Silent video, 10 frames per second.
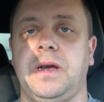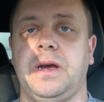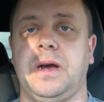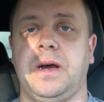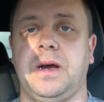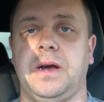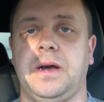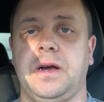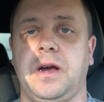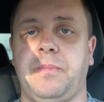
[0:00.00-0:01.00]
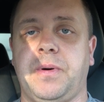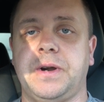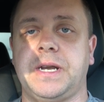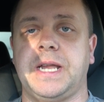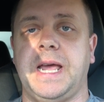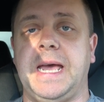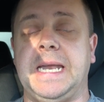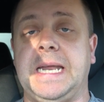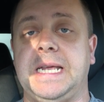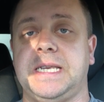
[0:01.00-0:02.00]
apart
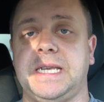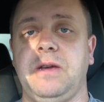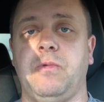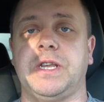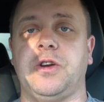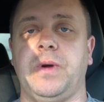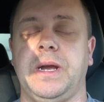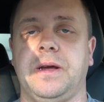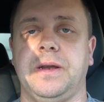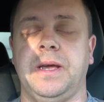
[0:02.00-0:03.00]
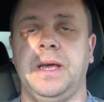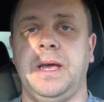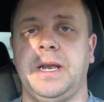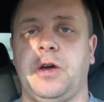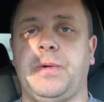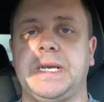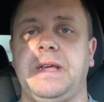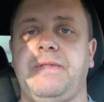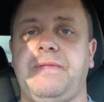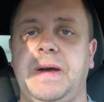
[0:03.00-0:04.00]
and then see what's going on. Now what
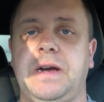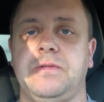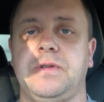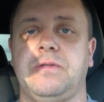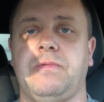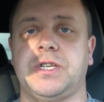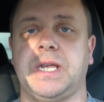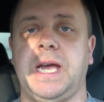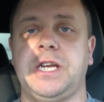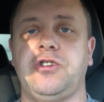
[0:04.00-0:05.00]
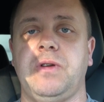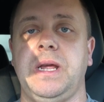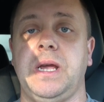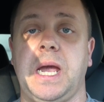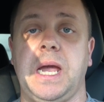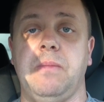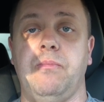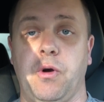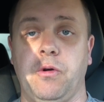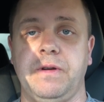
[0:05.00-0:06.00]
they found was actually a
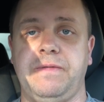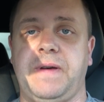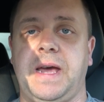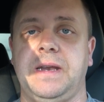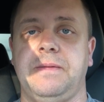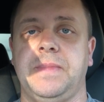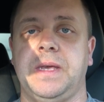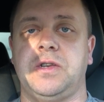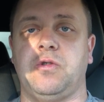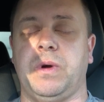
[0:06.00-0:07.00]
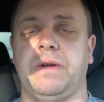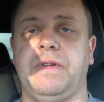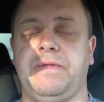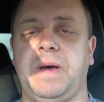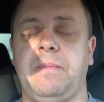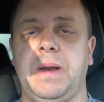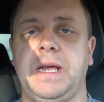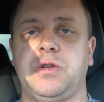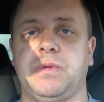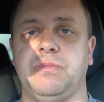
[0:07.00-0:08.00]
broken fan. So one of the fan
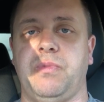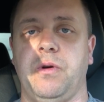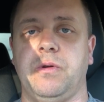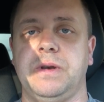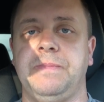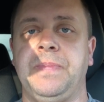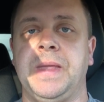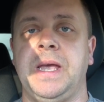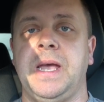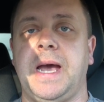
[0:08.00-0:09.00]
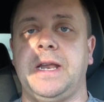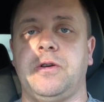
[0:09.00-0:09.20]
blades was broken. And